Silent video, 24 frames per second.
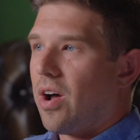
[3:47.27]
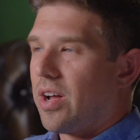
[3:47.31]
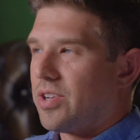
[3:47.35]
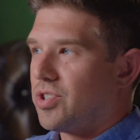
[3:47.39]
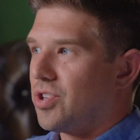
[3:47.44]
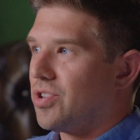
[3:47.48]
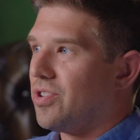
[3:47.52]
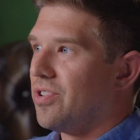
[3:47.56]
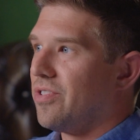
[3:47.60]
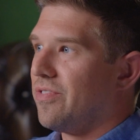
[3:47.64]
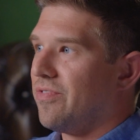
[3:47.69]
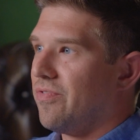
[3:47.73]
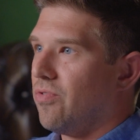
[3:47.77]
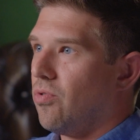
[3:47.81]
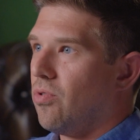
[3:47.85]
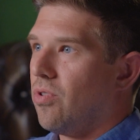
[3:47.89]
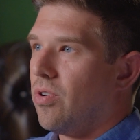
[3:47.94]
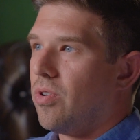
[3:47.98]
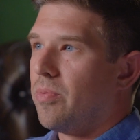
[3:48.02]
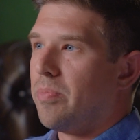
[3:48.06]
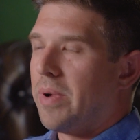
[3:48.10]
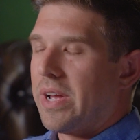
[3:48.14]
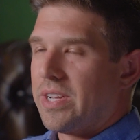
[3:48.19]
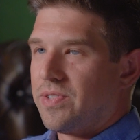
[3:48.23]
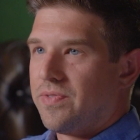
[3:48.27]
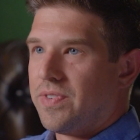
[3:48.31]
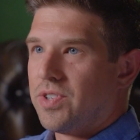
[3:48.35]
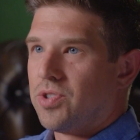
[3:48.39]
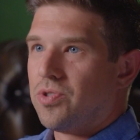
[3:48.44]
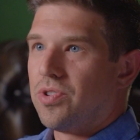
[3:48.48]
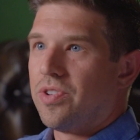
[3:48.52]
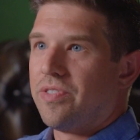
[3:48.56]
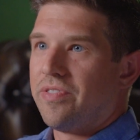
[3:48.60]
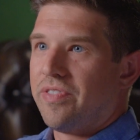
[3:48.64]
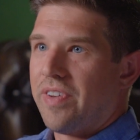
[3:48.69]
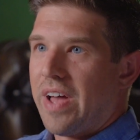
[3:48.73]
Oscar for Best
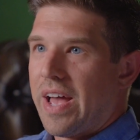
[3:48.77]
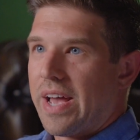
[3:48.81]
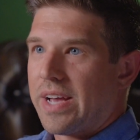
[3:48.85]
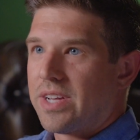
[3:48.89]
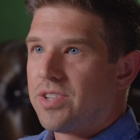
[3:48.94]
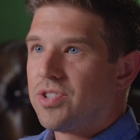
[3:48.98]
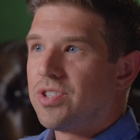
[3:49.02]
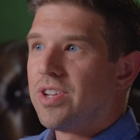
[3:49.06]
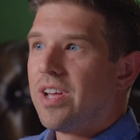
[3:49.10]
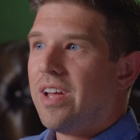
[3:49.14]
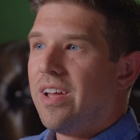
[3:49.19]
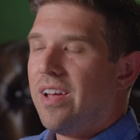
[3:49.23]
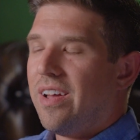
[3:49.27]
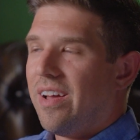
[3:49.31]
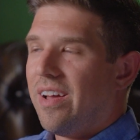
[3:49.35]
Visual Effects,